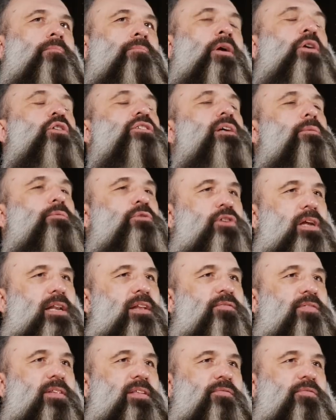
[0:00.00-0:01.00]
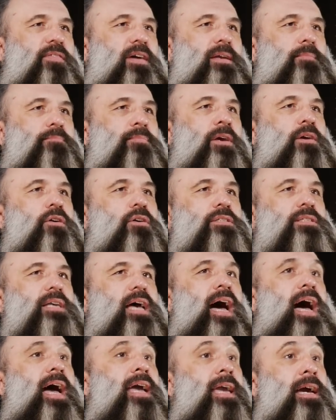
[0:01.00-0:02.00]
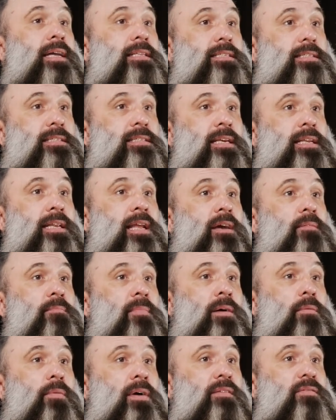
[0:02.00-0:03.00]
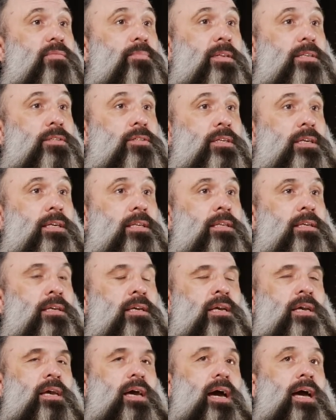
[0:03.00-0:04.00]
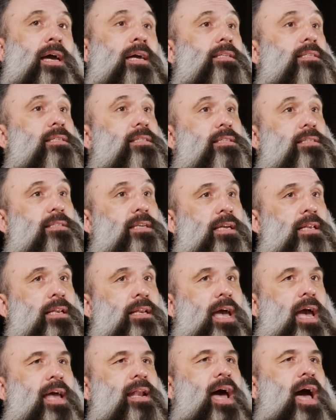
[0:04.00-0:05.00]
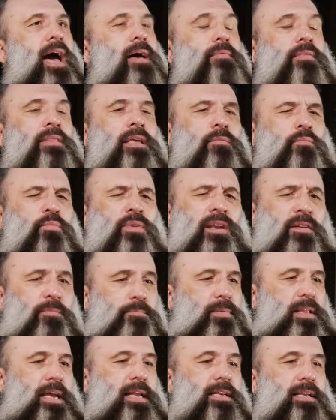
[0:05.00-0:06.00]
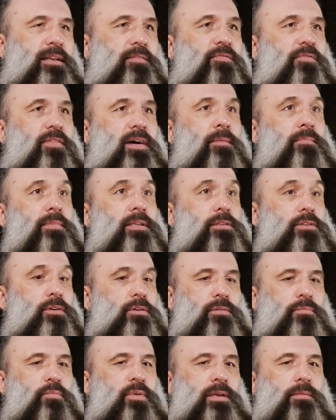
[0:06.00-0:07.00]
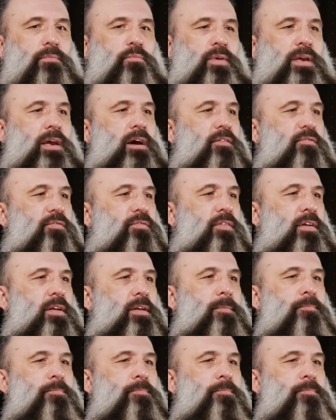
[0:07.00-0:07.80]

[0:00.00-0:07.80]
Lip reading: Because I was ready for the fight. Because I had seen how my wife's been treated. I had seen... And we're a blended family, John. We have...